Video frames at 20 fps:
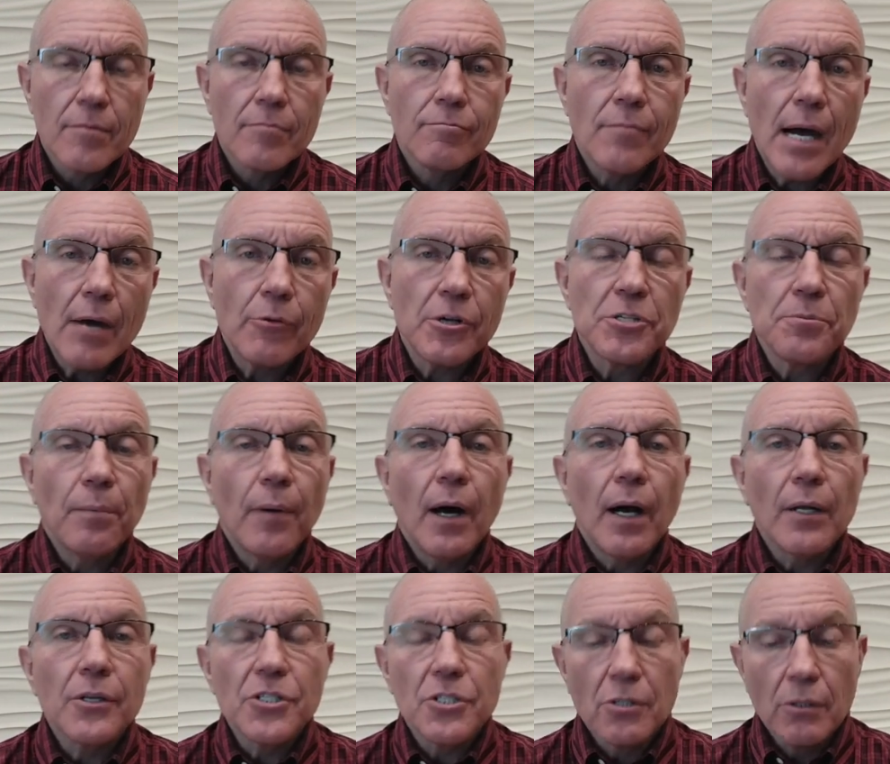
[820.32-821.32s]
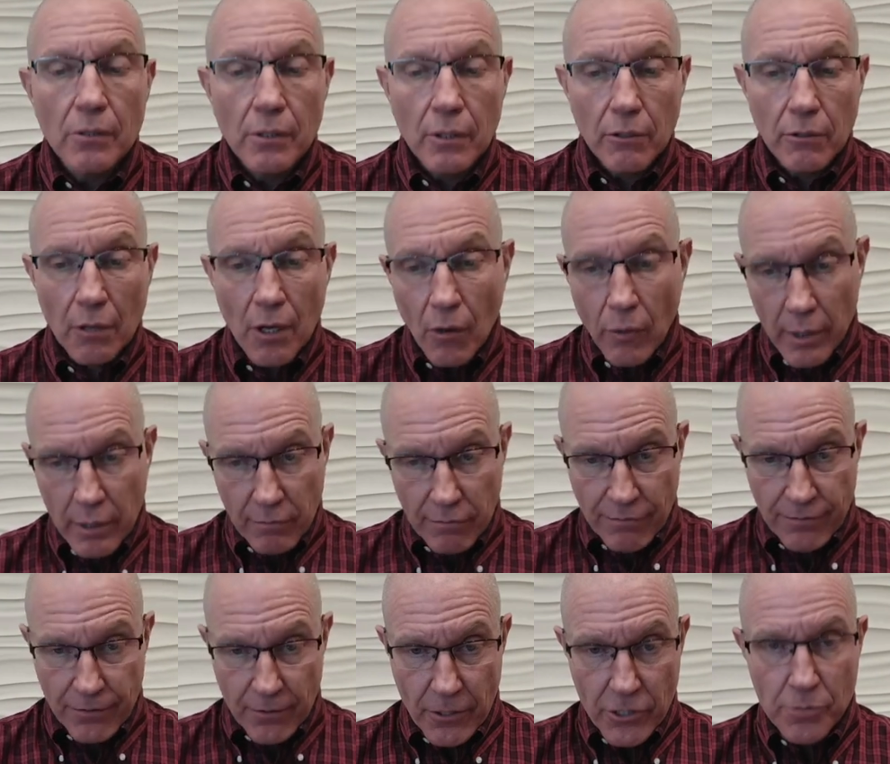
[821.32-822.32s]
My response to the growing
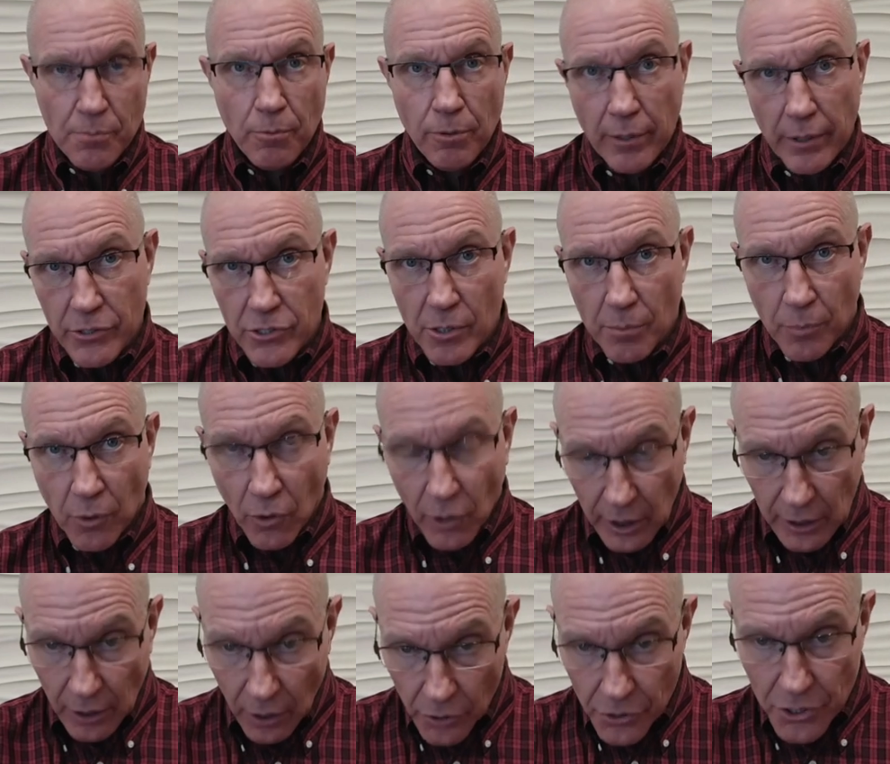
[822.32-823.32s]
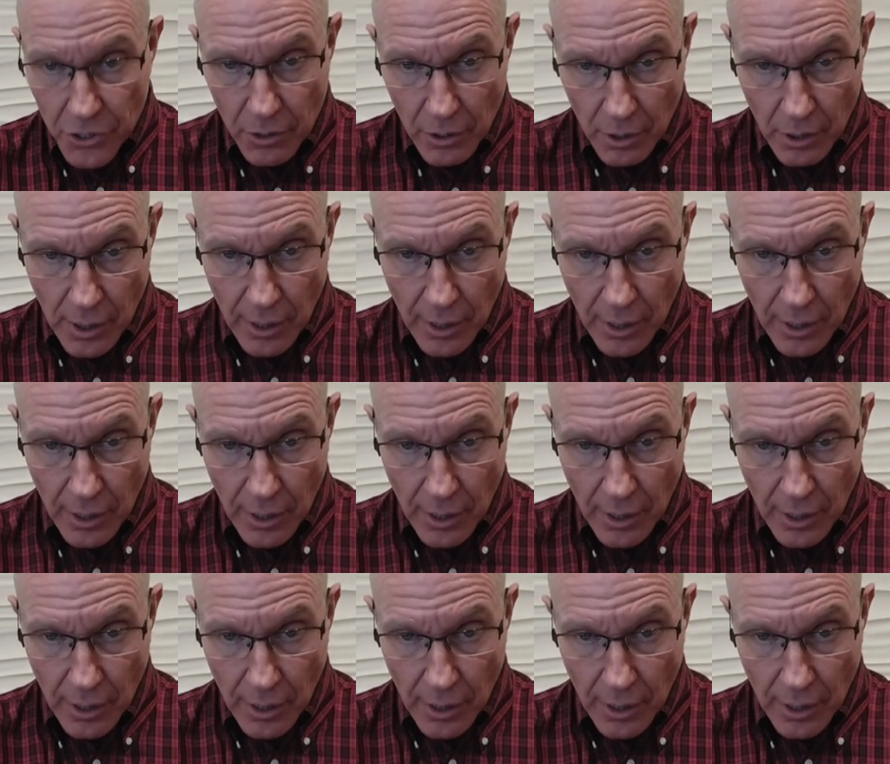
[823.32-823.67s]
first principle culture